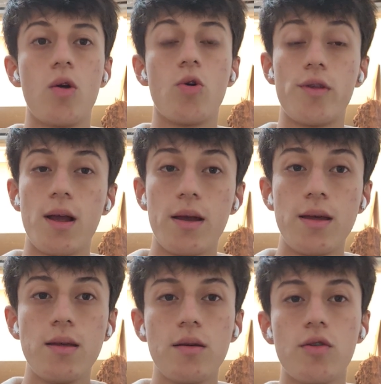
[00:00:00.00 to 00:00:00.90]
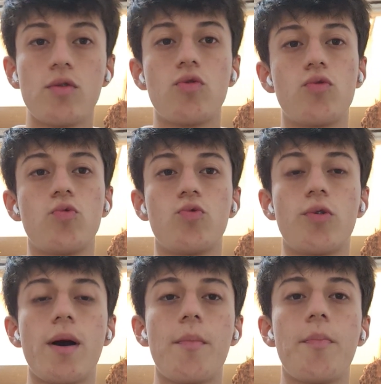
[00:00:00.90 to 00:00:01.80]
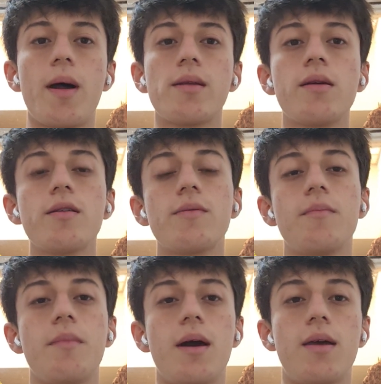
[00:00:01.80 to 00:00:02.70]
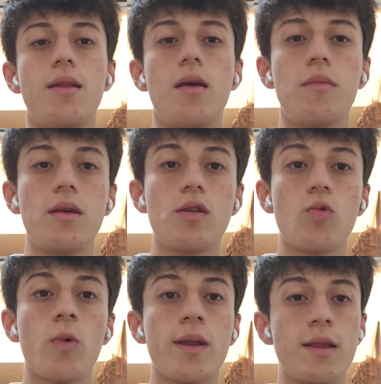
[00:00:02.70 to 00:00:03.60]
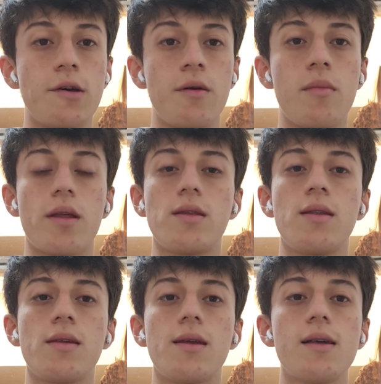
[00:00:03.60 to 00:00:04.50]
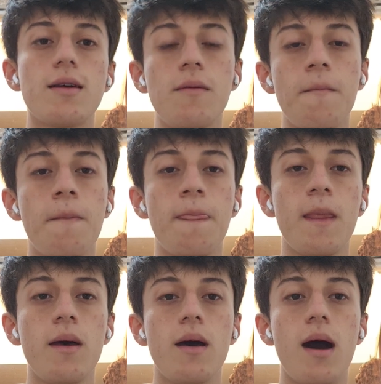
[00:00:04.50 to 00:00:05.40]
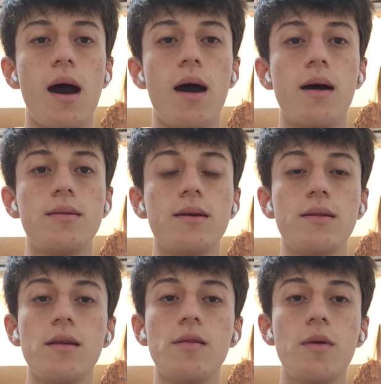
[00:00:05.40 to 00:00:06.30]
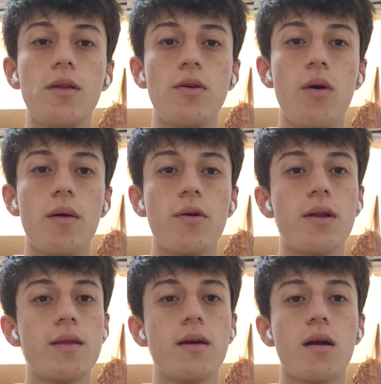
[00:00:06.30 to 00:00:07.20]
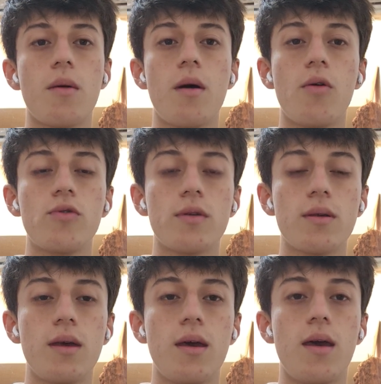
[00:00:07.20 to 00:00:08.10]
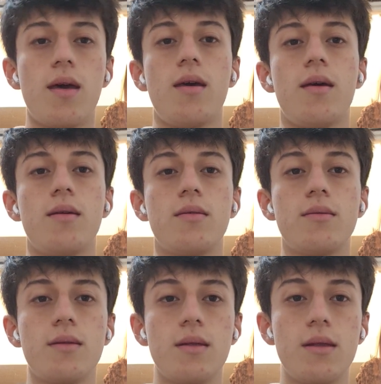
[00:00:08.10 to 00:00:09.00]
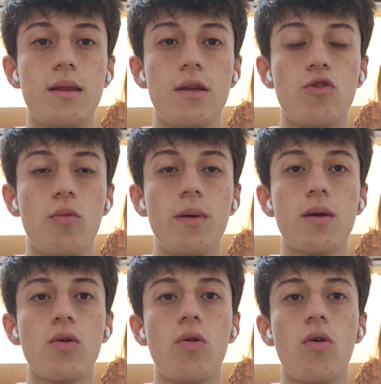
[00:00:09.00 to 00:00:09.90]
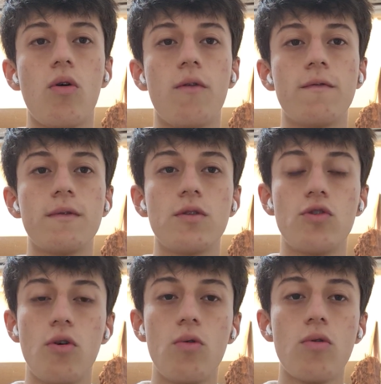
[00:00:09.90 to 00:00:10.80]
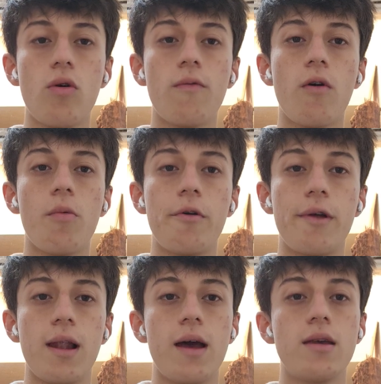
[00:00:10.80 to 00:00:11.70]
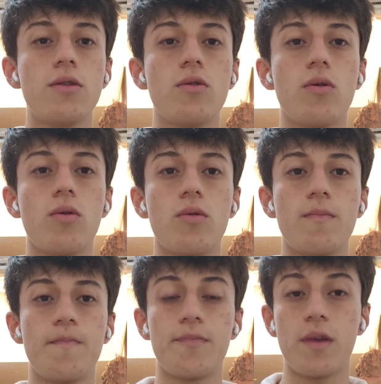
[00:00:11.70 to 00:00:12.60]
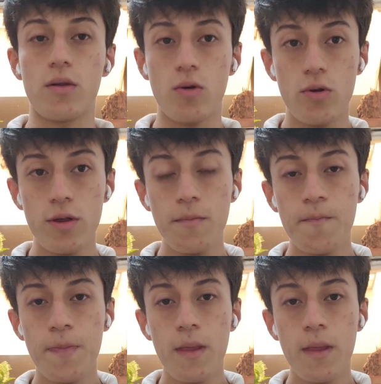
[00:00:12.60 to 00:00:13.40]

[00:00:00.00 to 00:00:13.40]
Cordial greetings, tutor and partners. My name is Juan Esteban Martinez Daza, and in this video, I'm gonna talk about the topic of talk of over relying on technology.